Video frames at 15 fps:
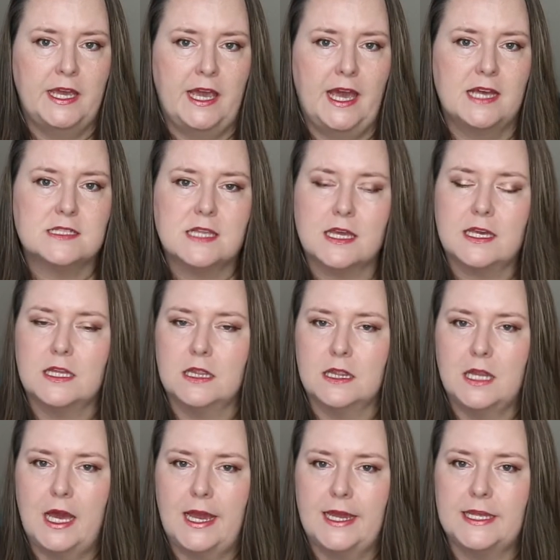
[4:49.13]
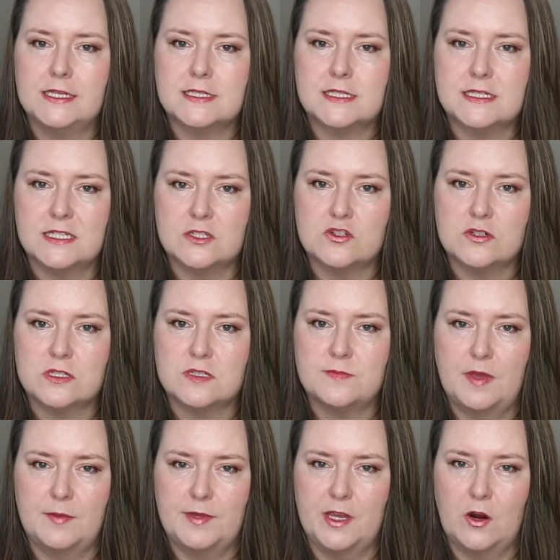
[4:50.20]
It has like a light citrus,
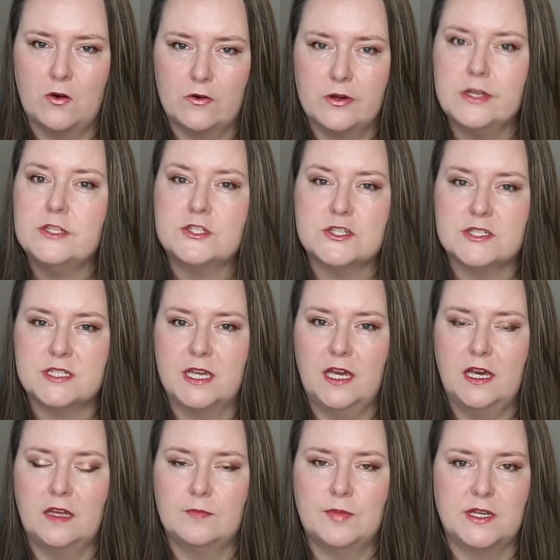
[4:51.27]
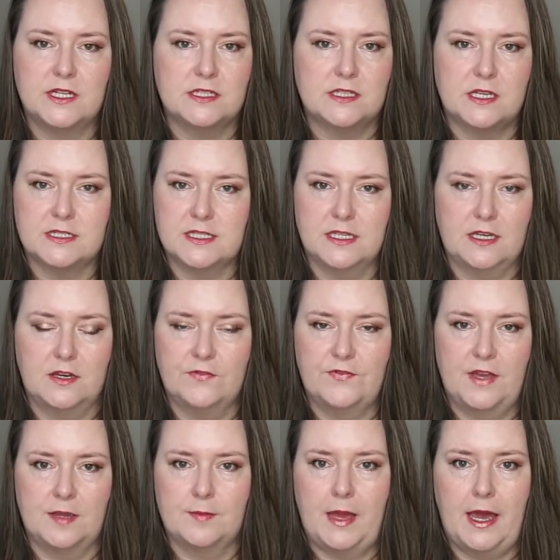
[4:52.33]
maybe orange scent, but it doesn't
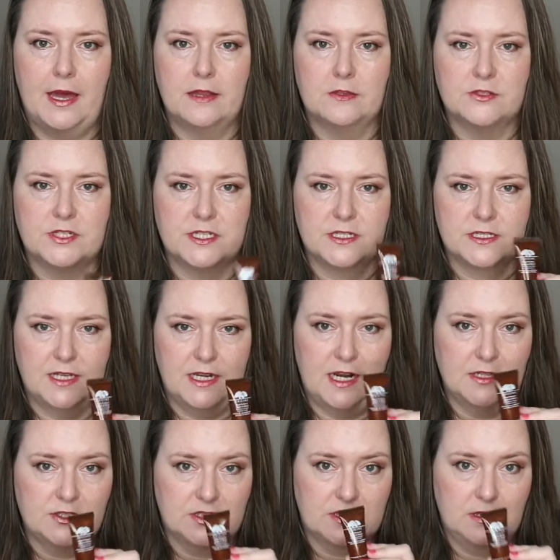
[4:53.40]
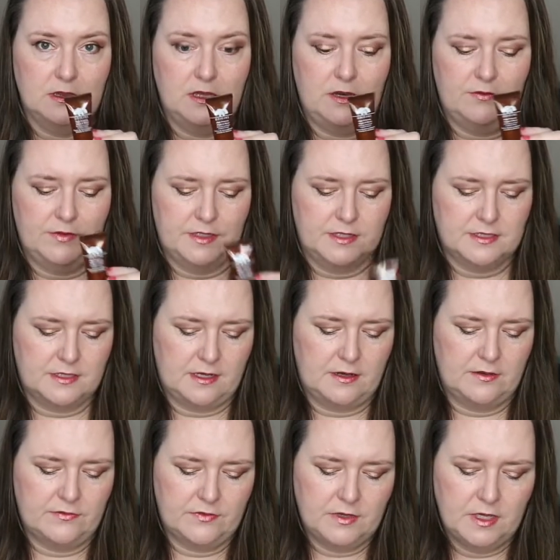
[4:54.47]
affect my allergies, and I just love this
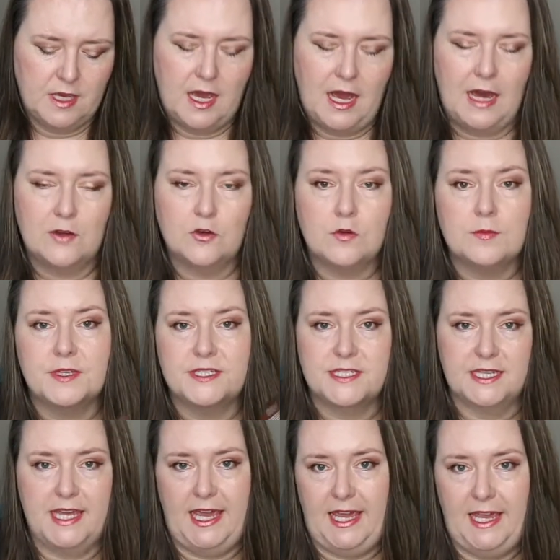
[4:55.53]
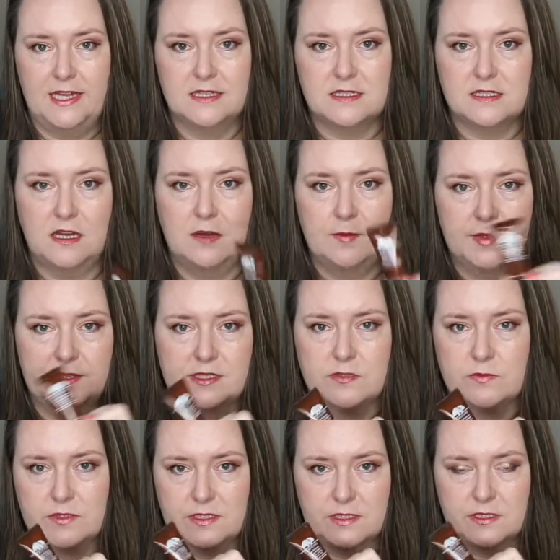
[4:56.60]
stuff. I normally decant some, but this
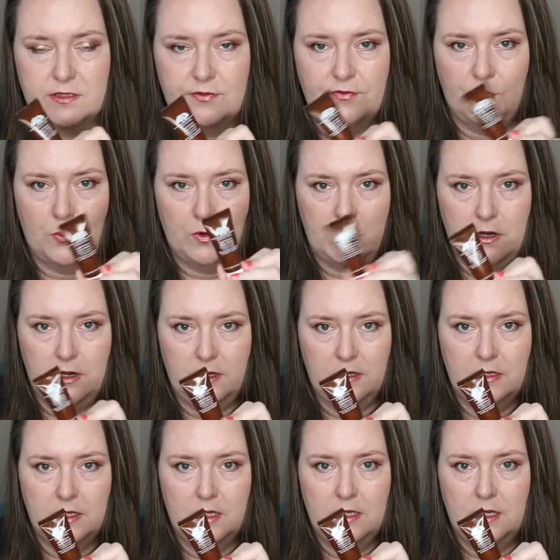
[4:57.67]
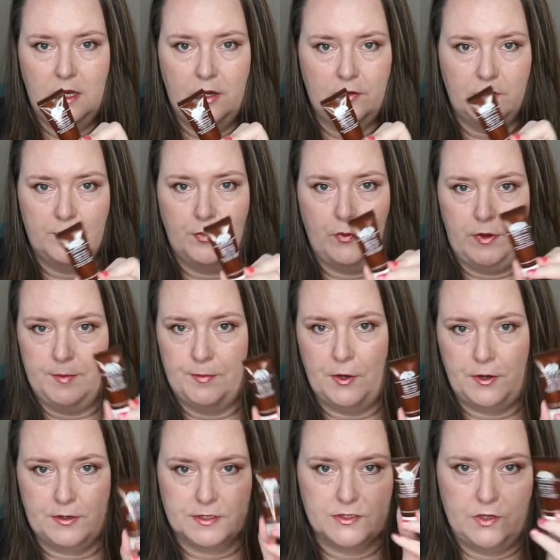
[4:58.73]
was a Sephora 100-point
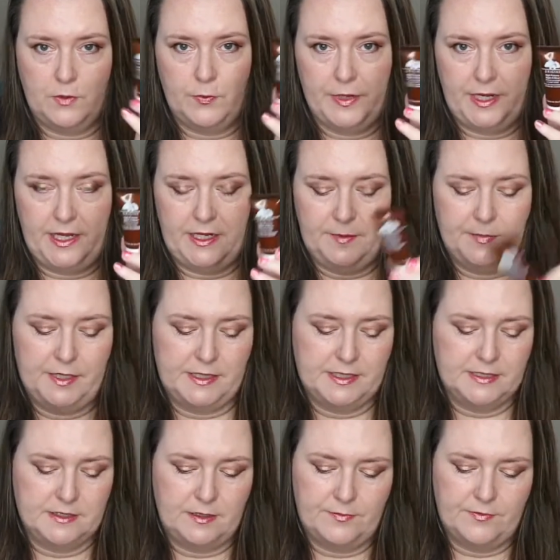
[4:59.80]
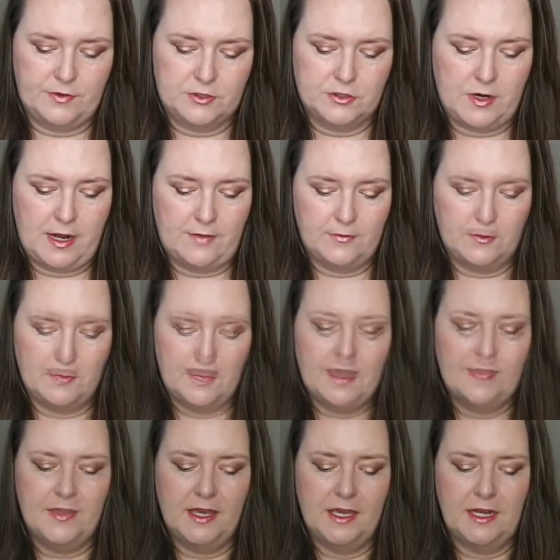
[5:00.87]
perk, so I went ahead and picked this up for travel.
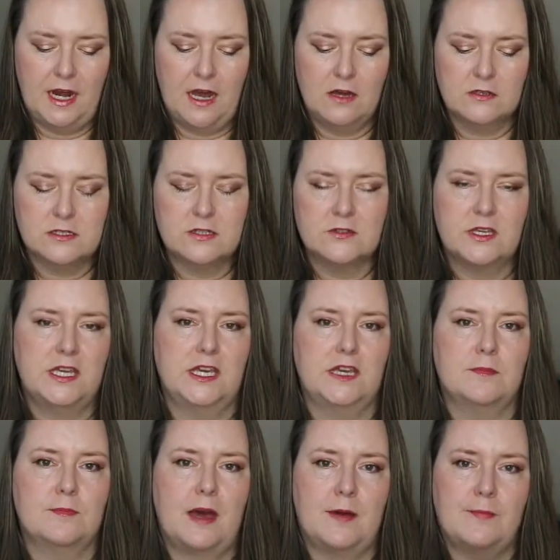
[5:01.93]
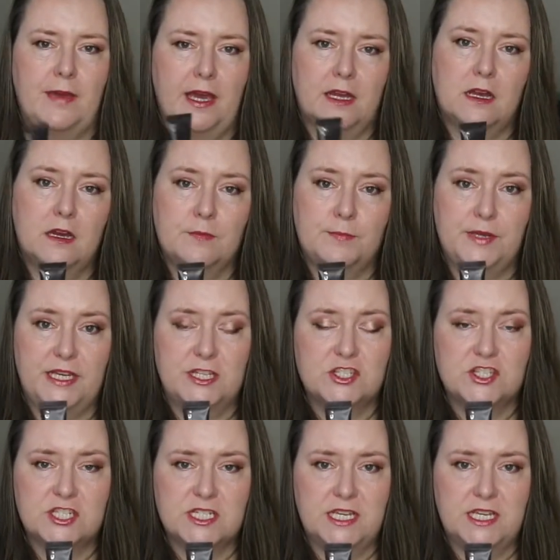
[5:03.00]
And then I also keep my Becca beach